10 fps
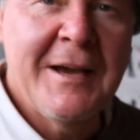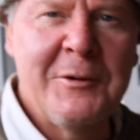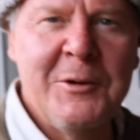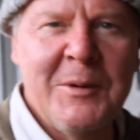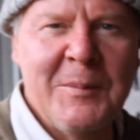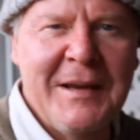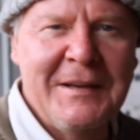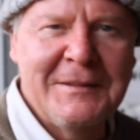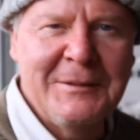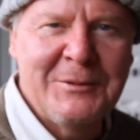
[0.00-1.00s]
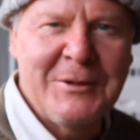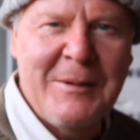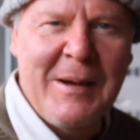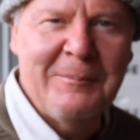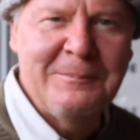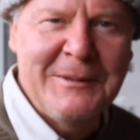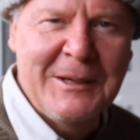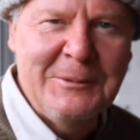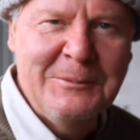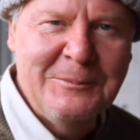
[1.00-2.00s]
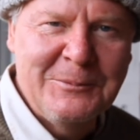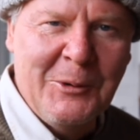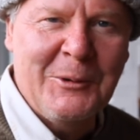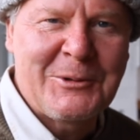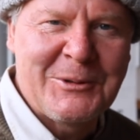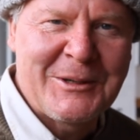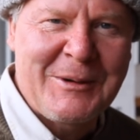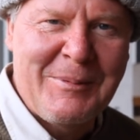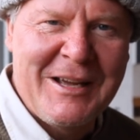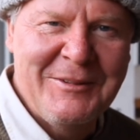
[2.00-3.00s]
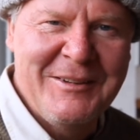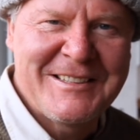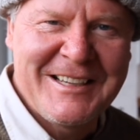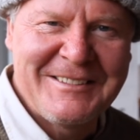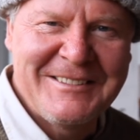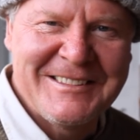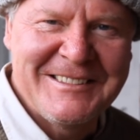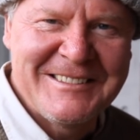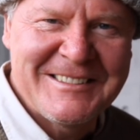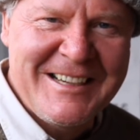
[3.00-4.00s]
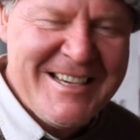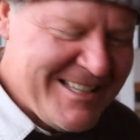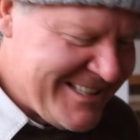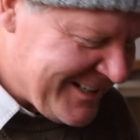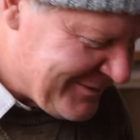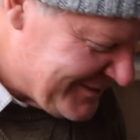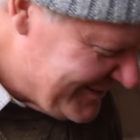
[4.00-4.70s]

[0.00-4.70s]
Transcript: how human beings dream up, you know, torturing the crap out of each other, isn't it? It's crazy stuff.